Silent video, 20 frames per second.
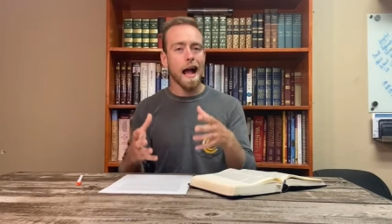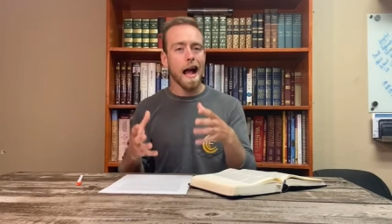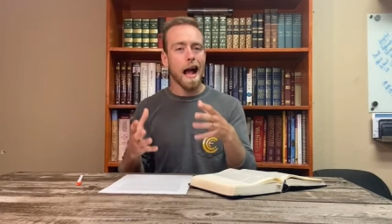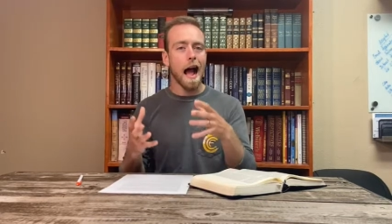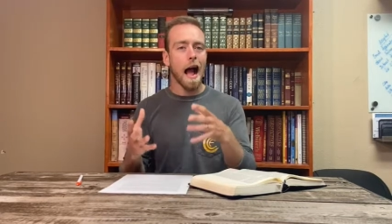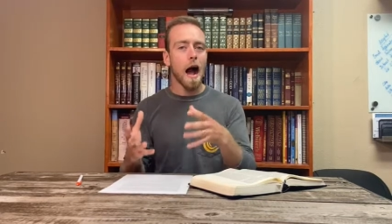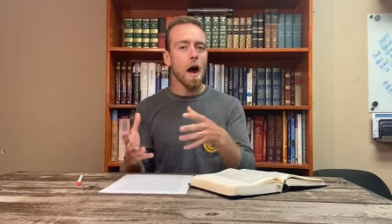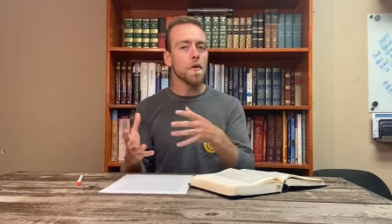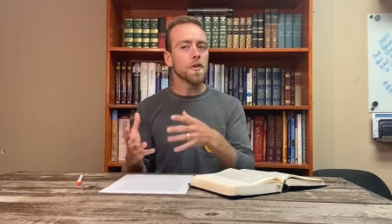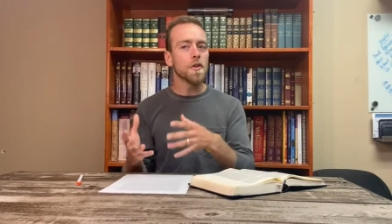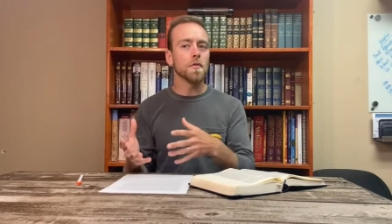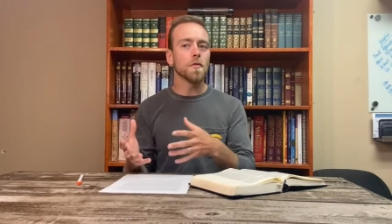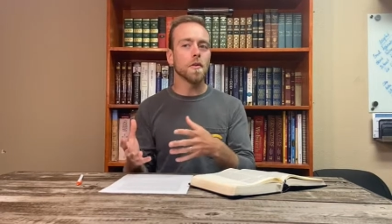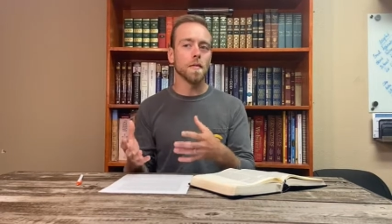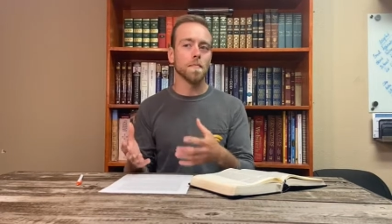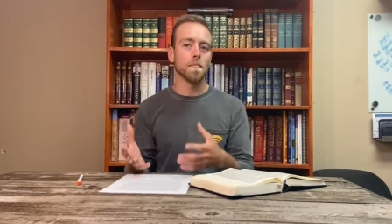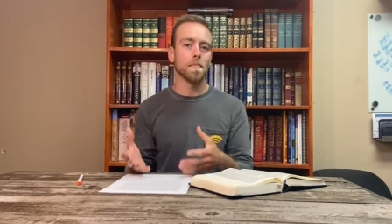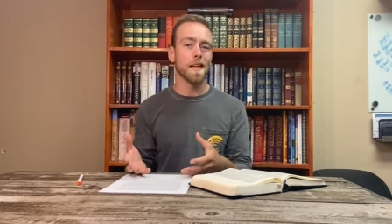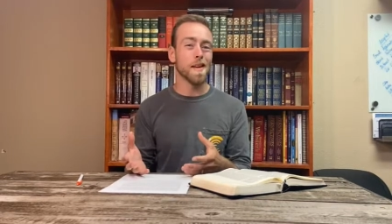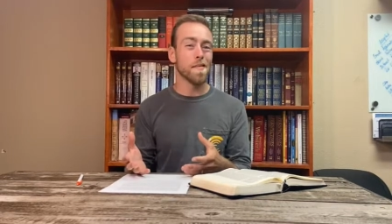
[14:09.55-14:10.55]
how you
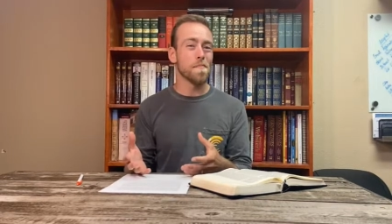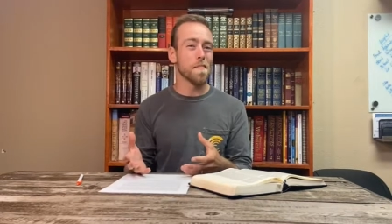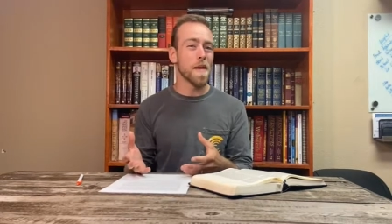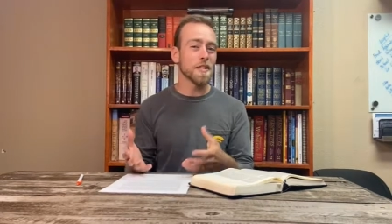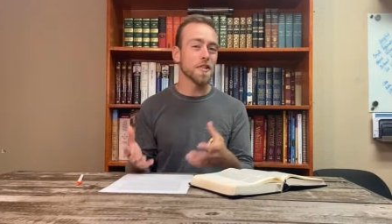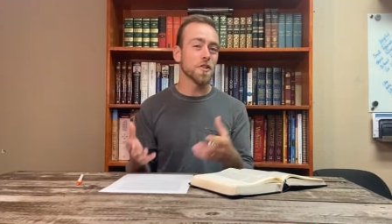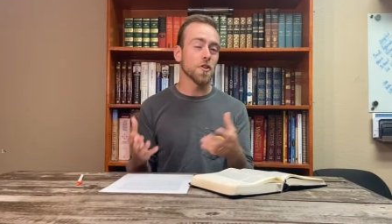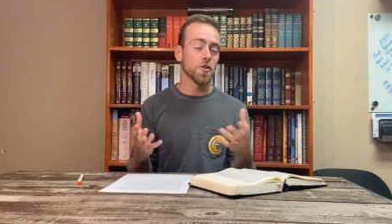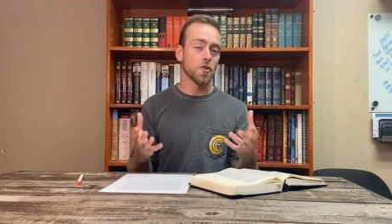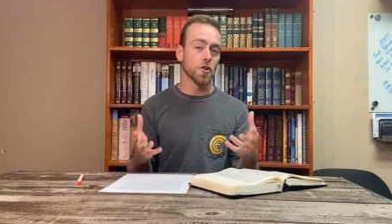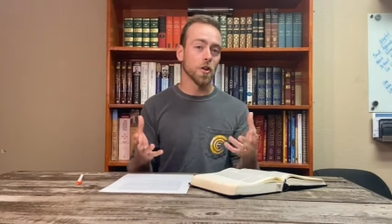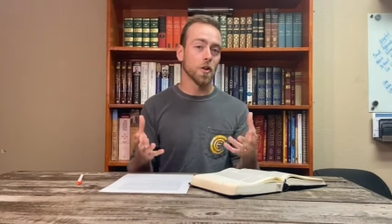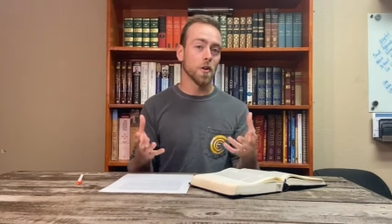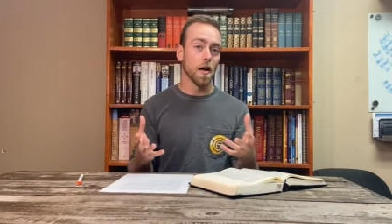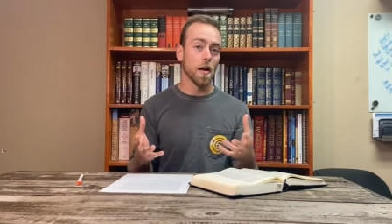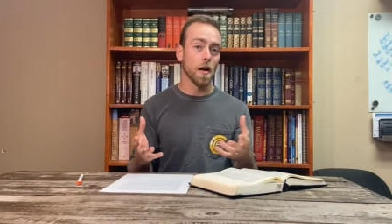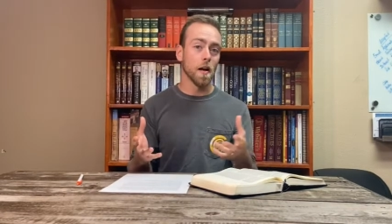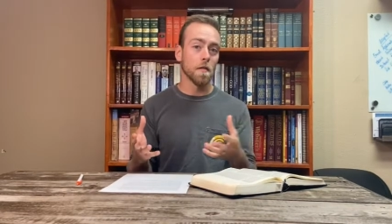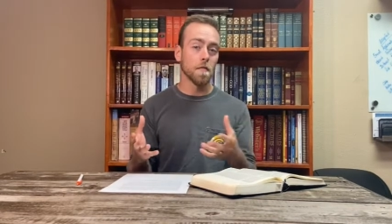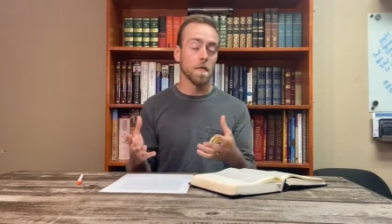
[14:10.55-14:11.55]
can be a messenger
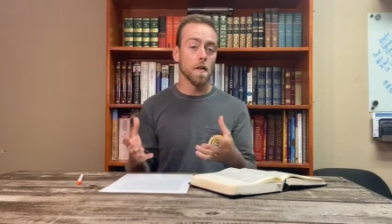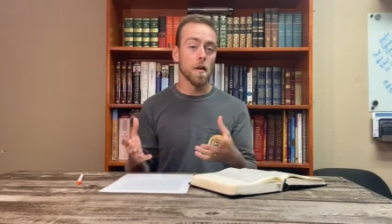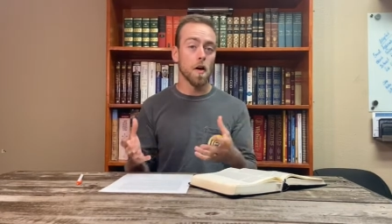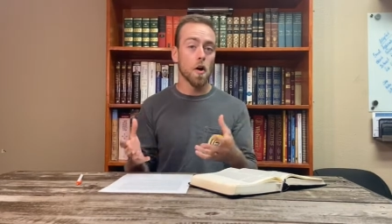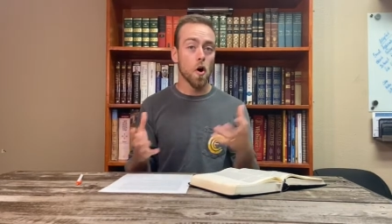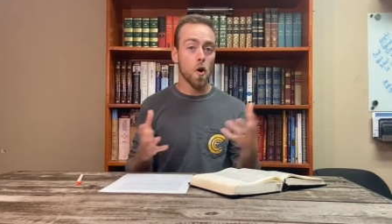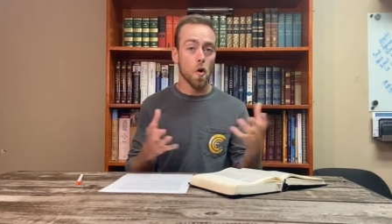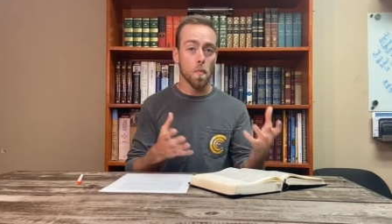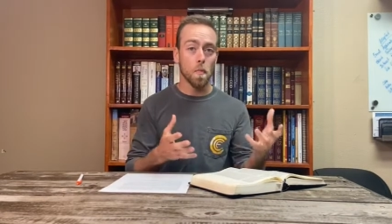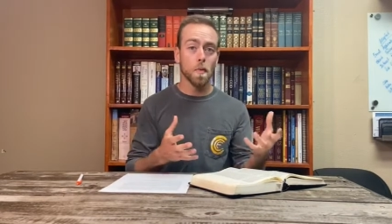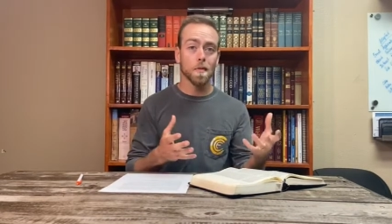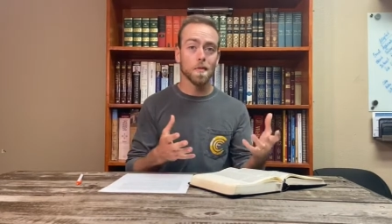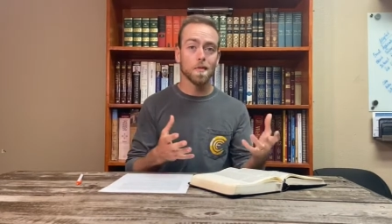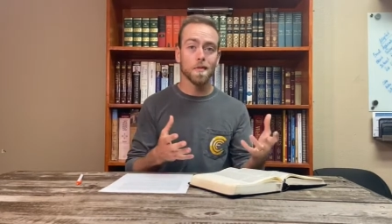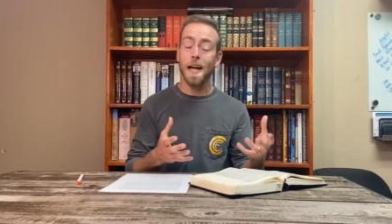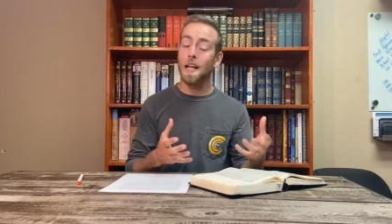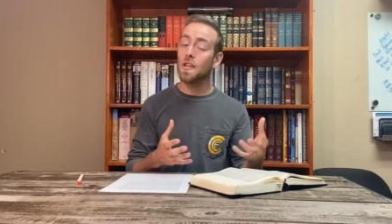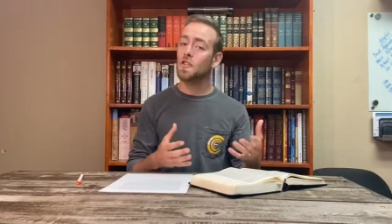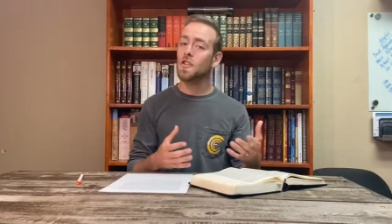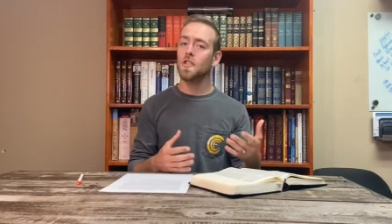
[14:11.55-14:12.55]
of hope
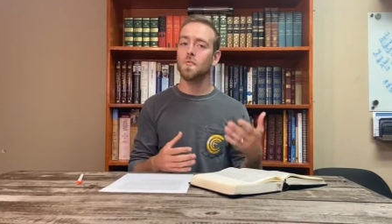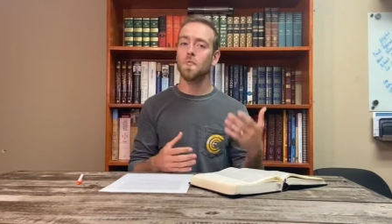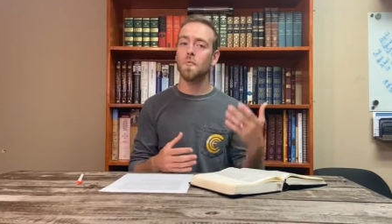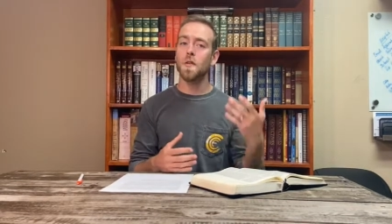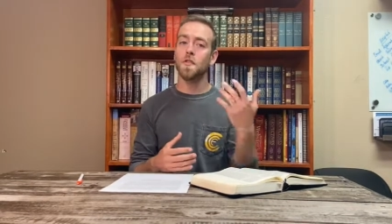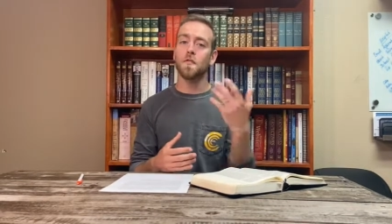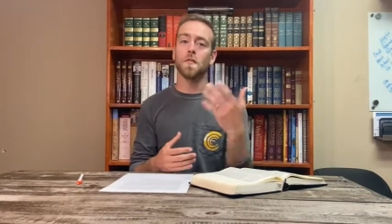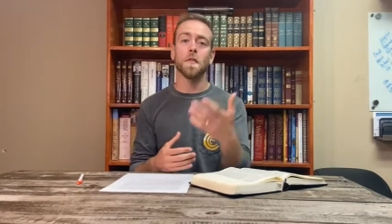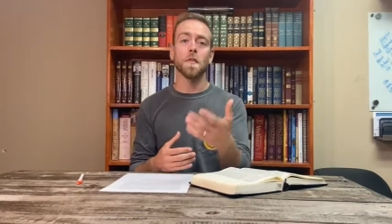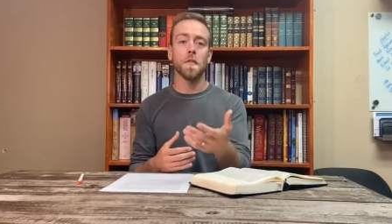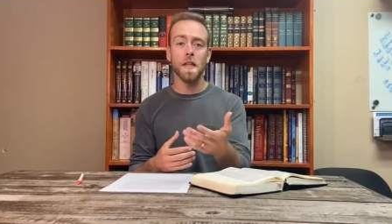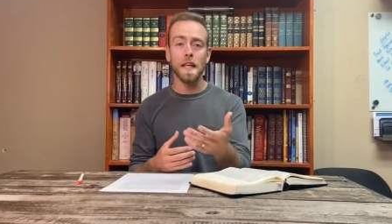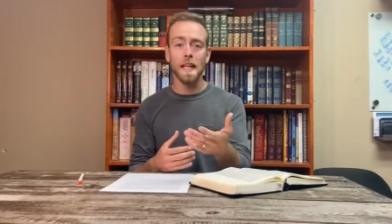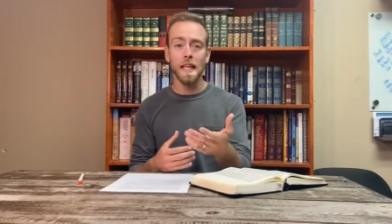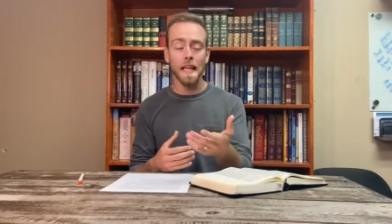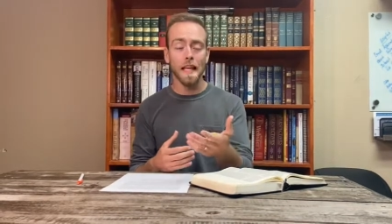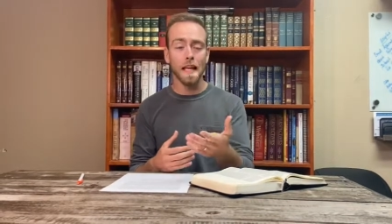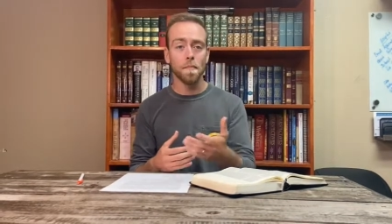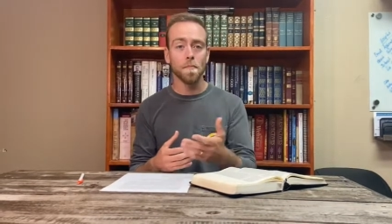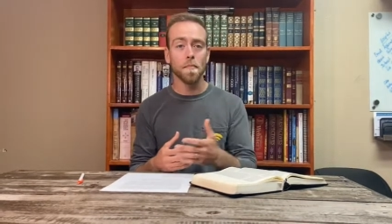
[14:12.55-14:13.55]
not just wishful
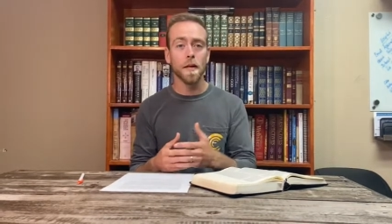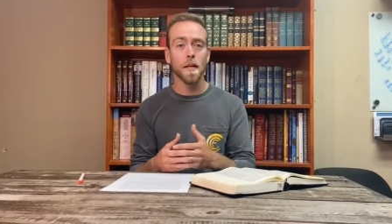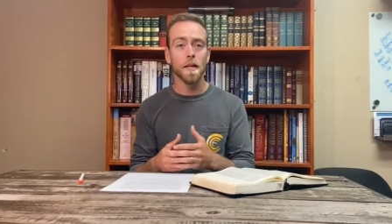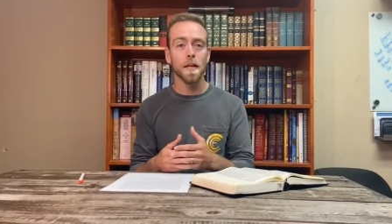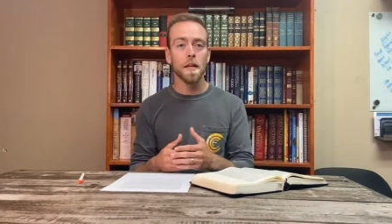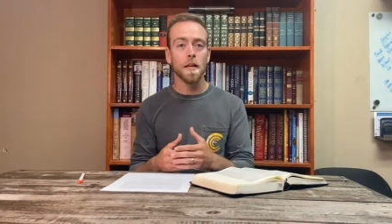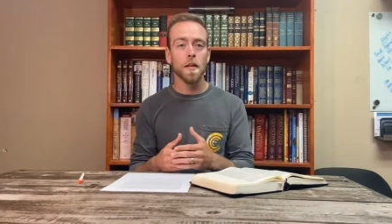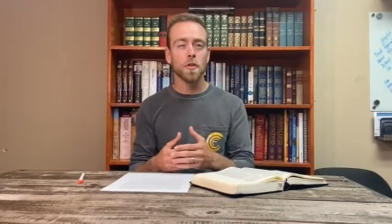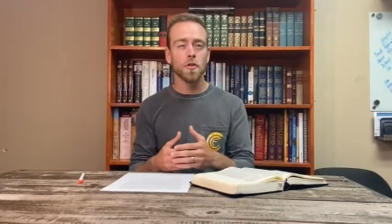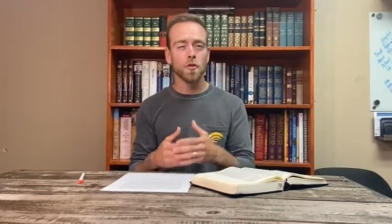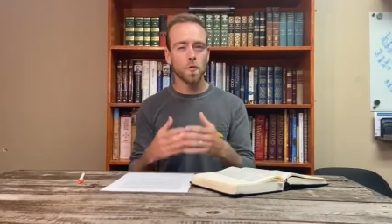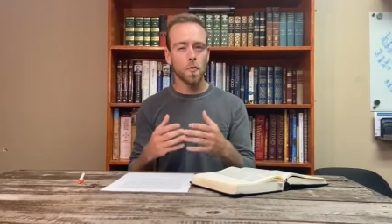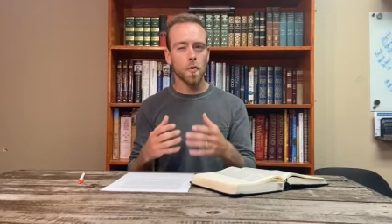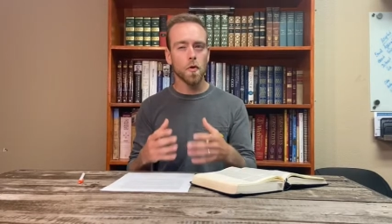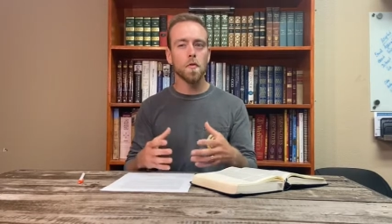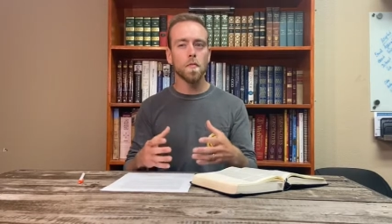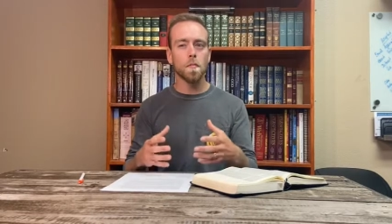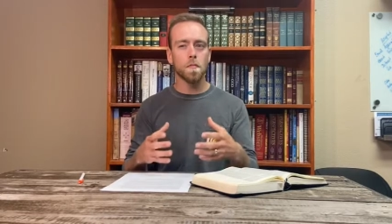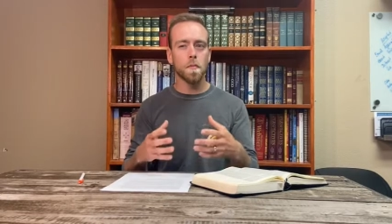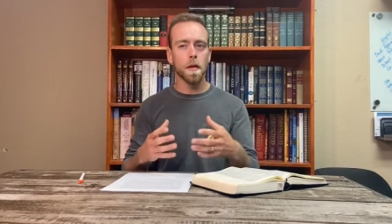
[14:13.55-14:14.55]
thinking but
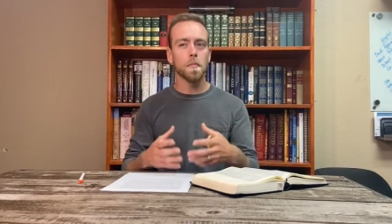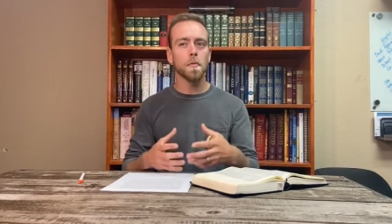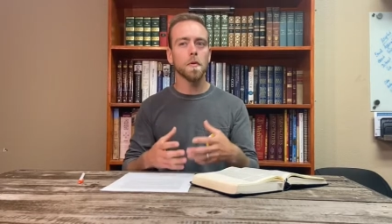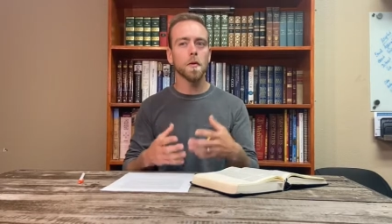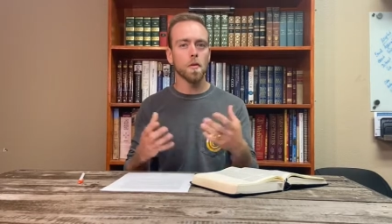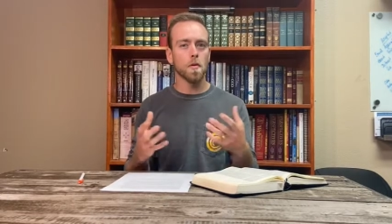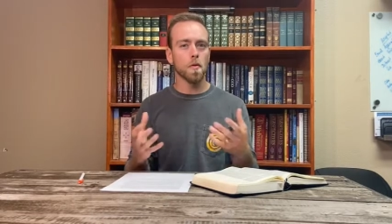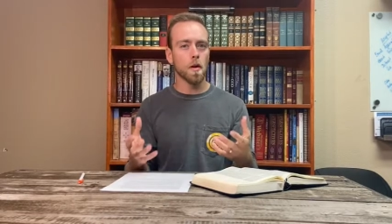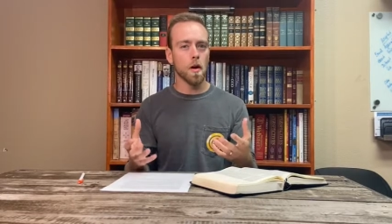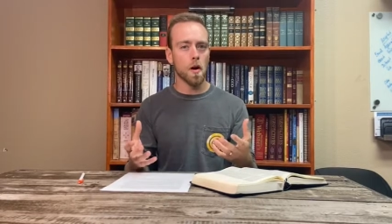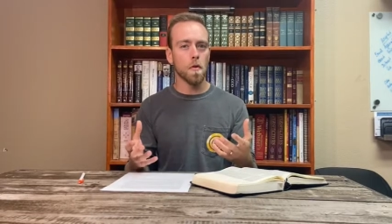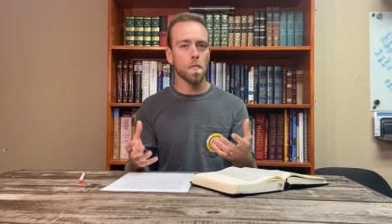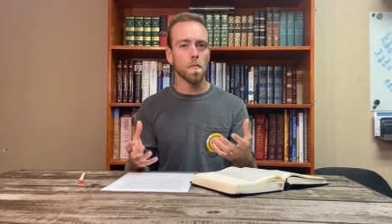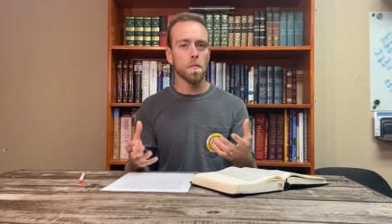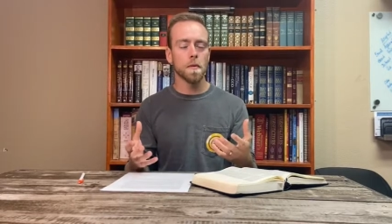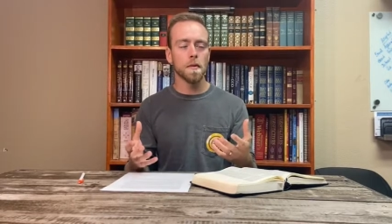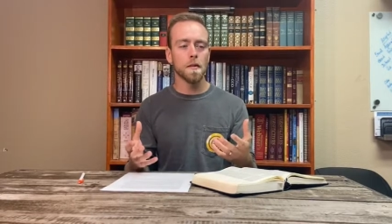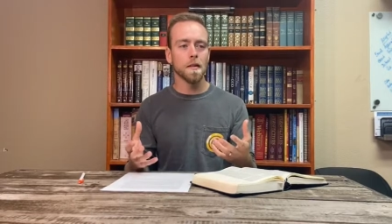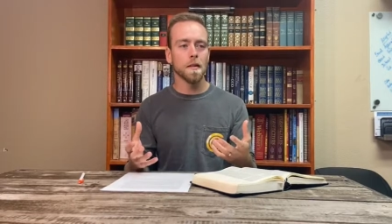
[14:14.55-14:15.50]
true biblical hope